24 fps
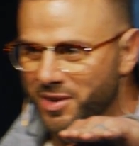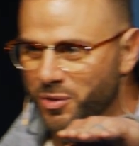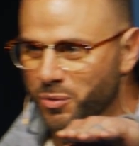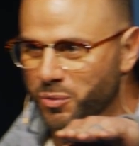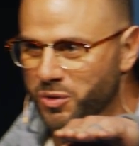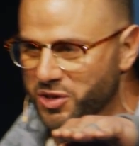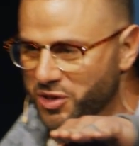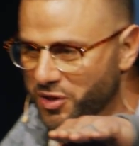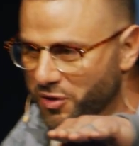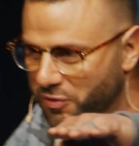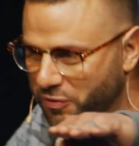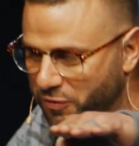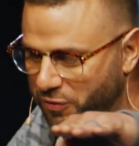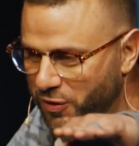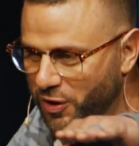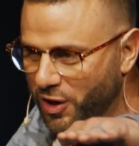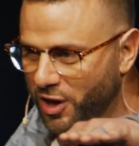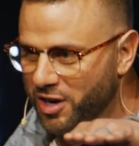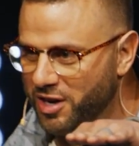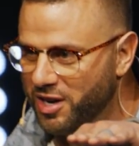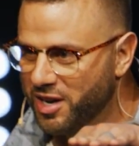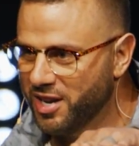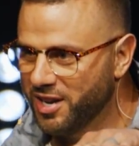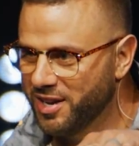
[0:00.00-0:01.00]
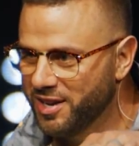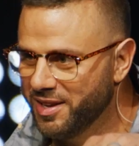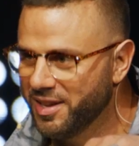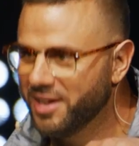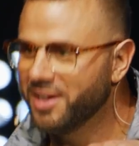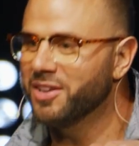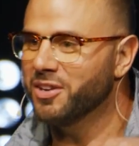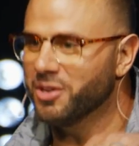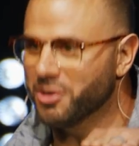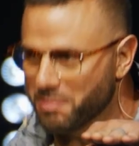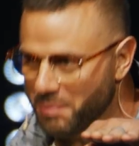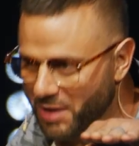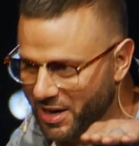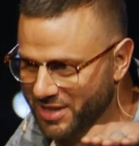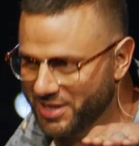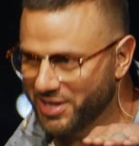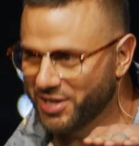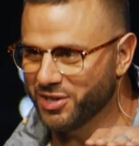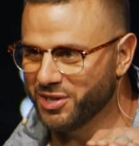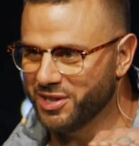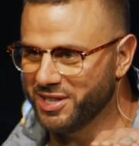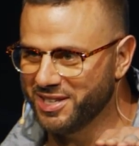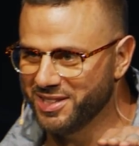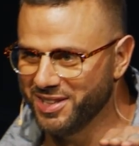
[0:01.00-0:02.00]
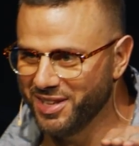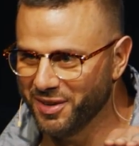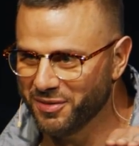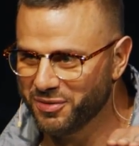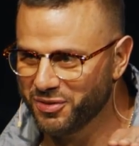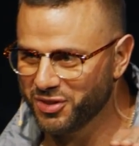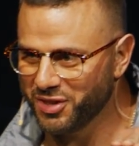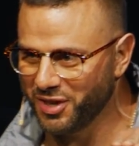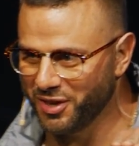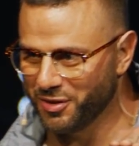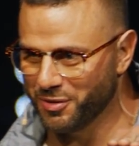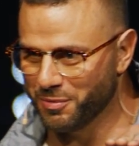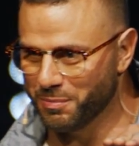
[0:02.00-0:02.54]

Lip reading: When you flunk, you're my dearly loved Son